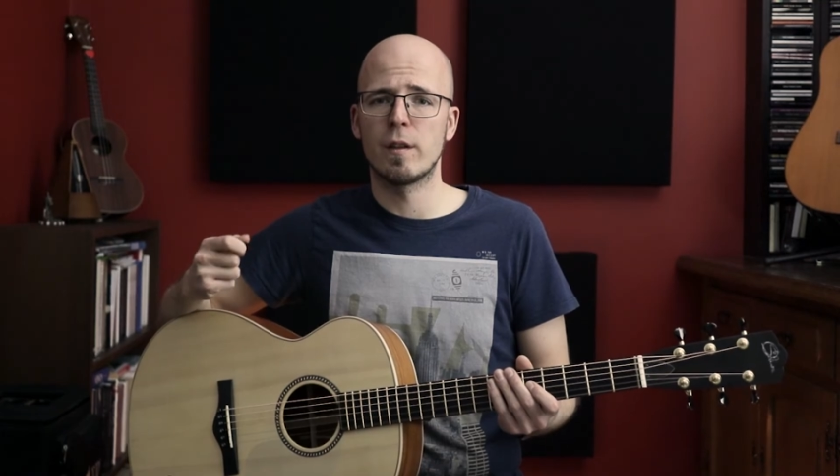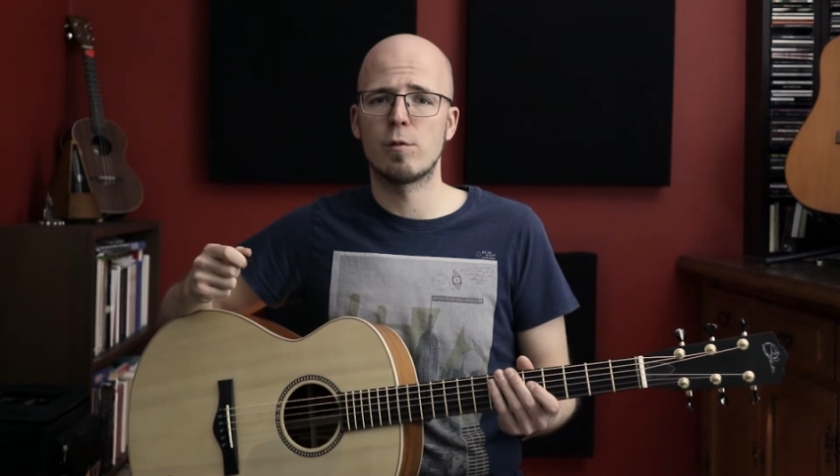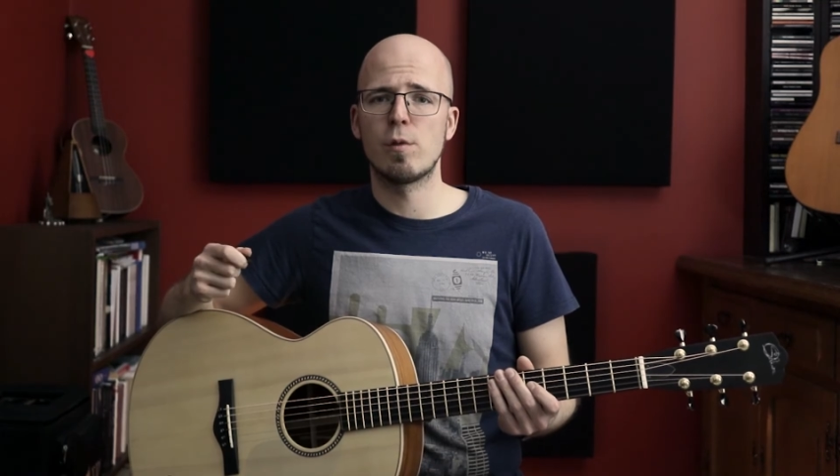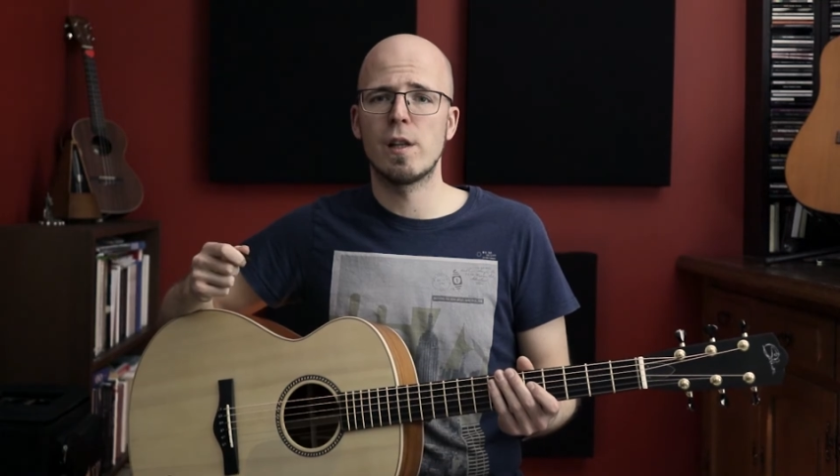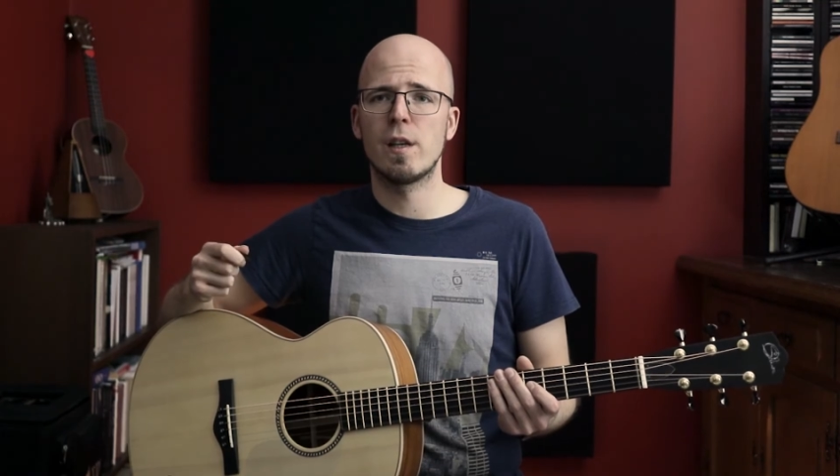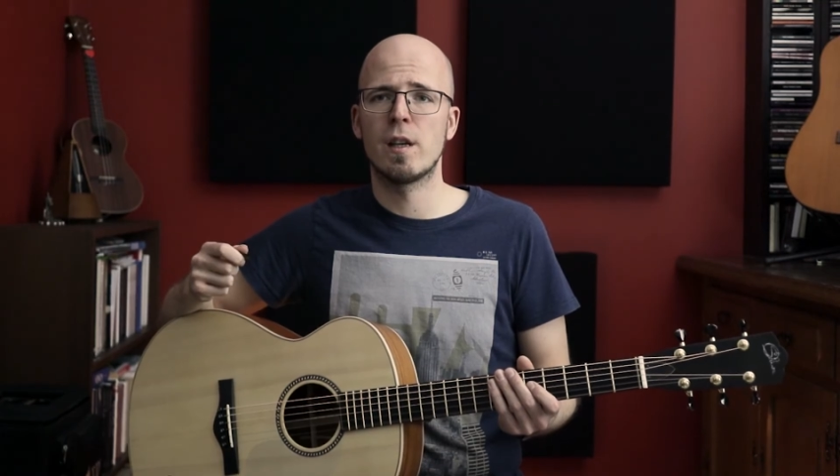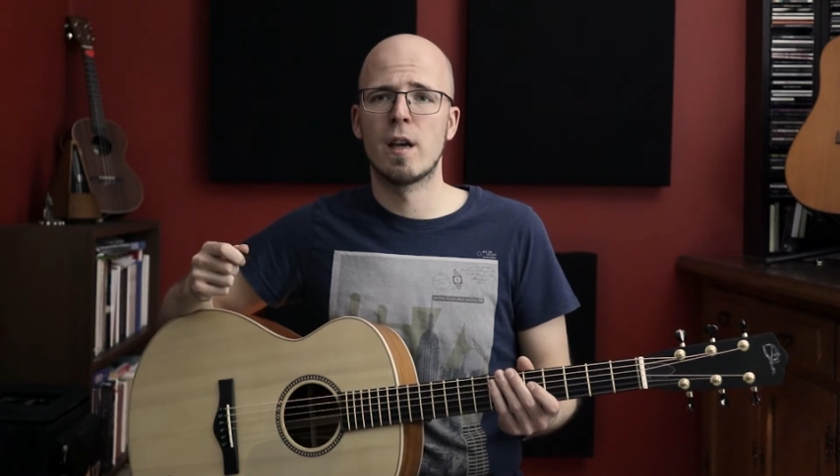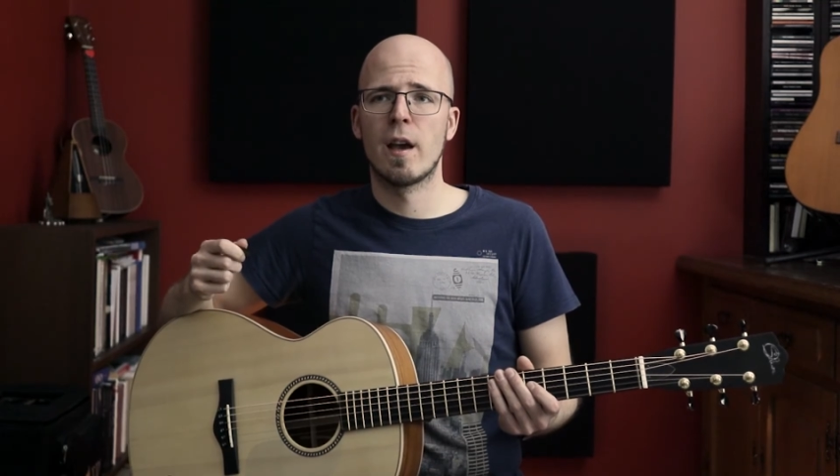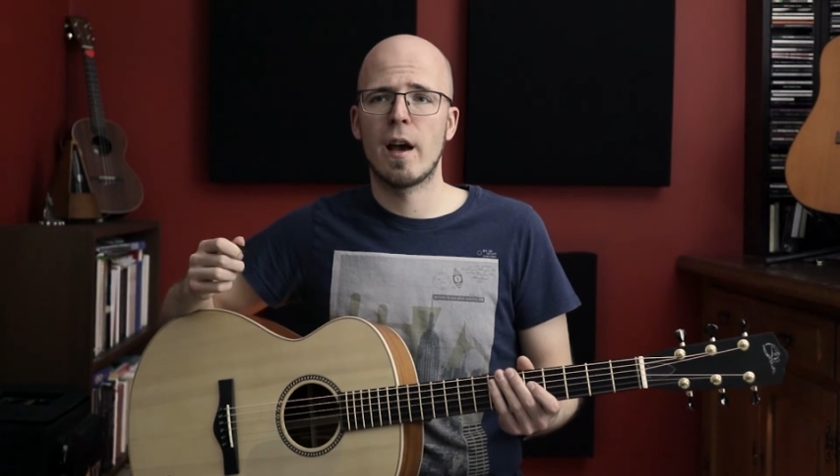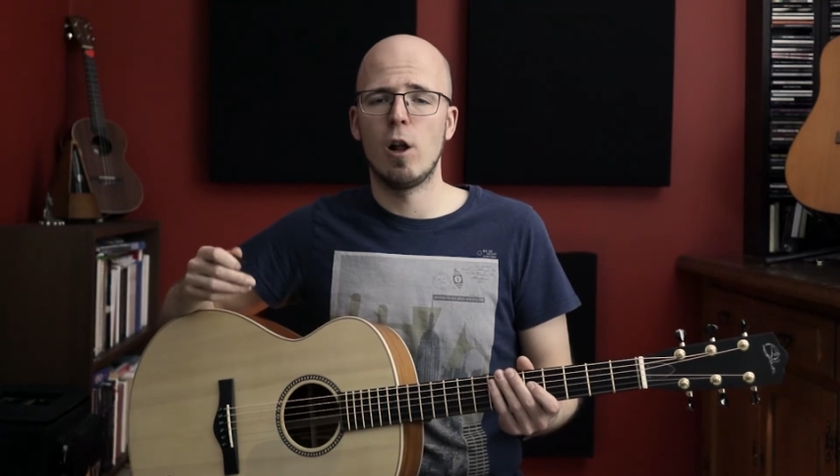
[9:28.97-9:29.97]
It really
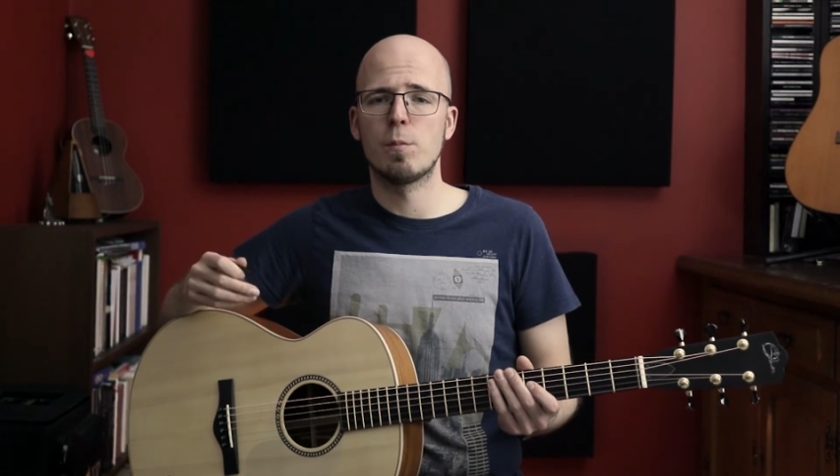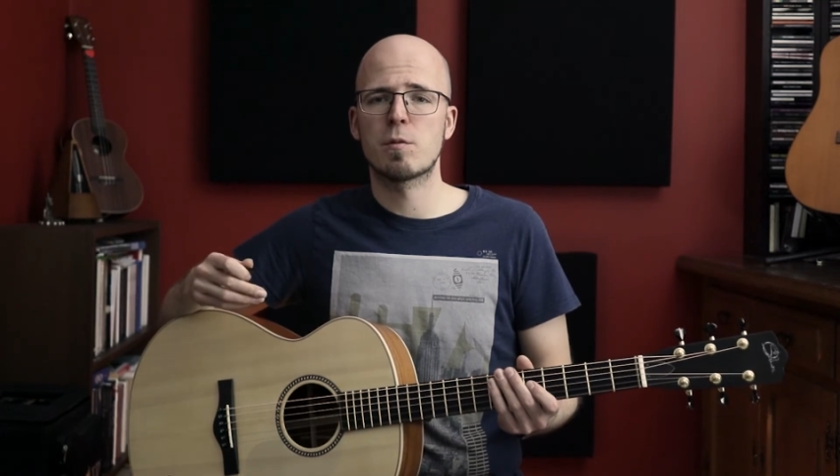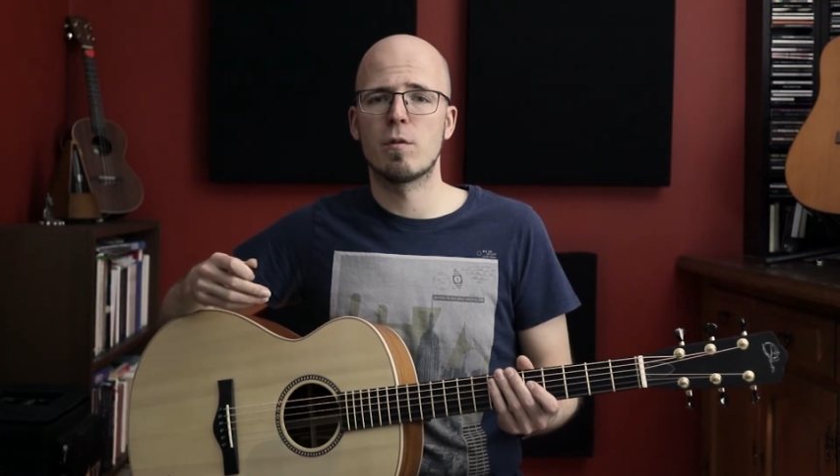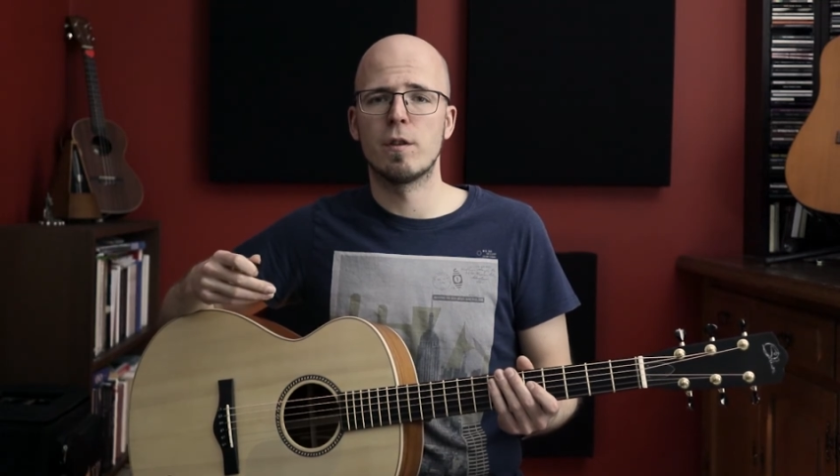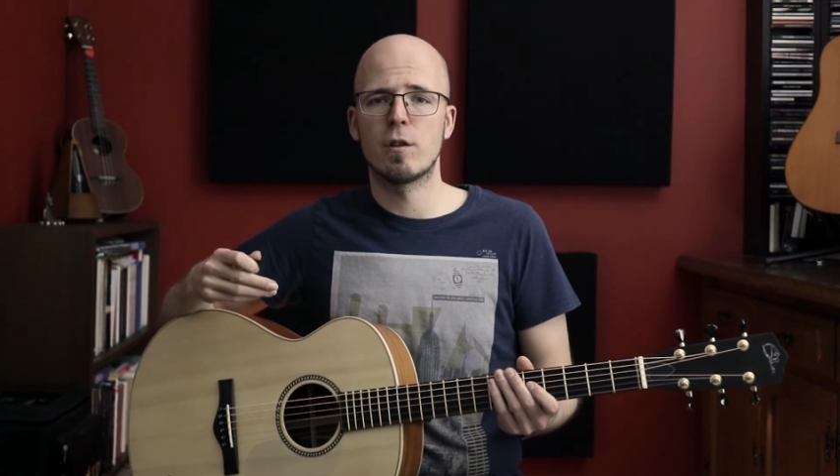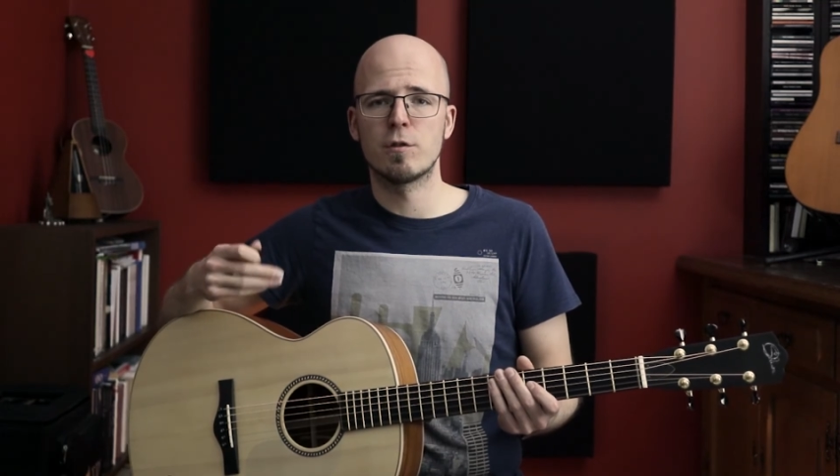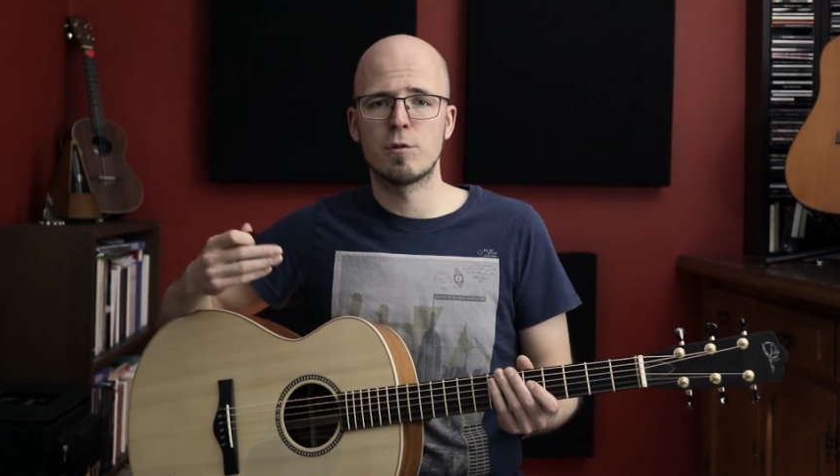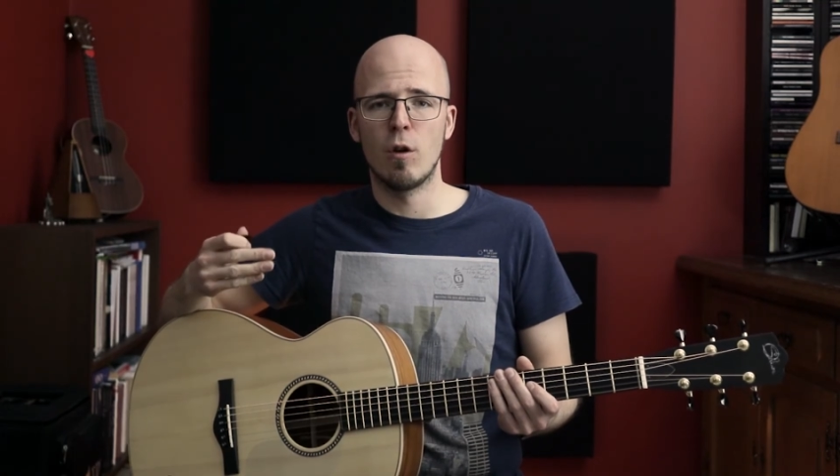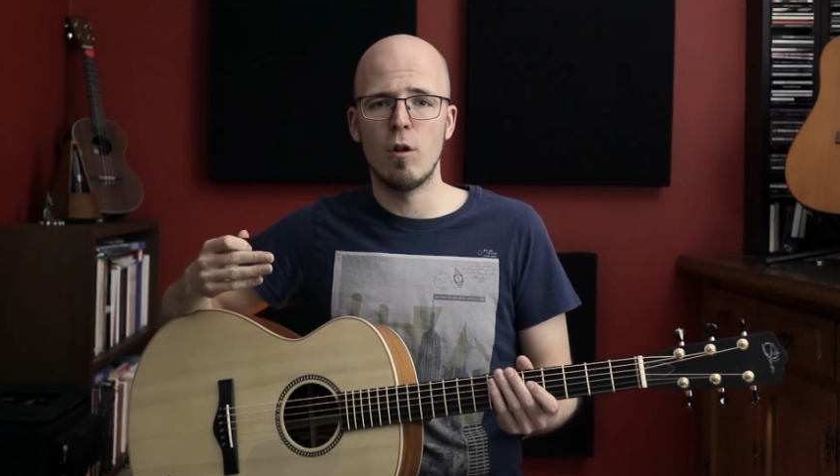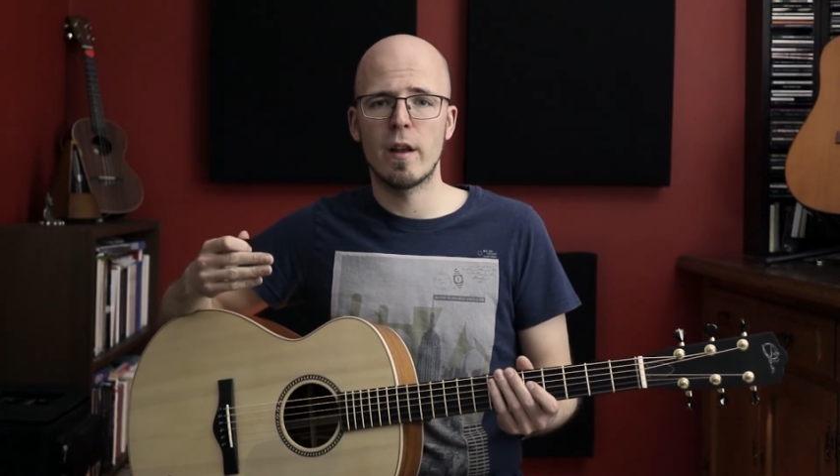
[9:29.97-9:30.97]
helps with the
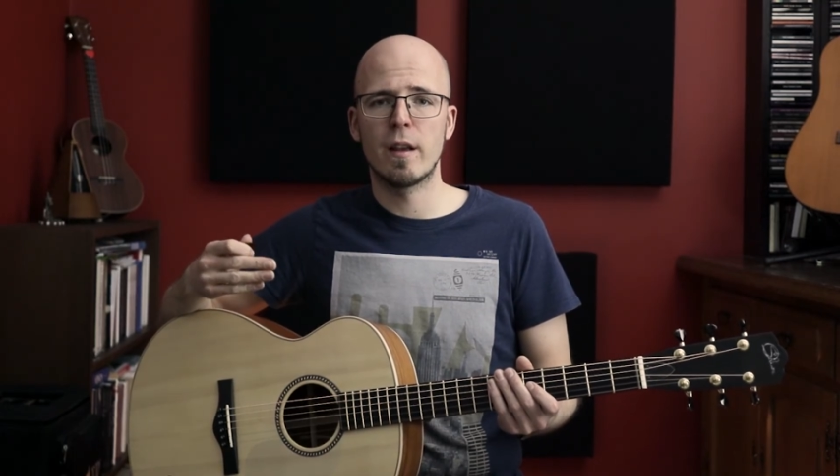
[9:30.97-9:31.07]
control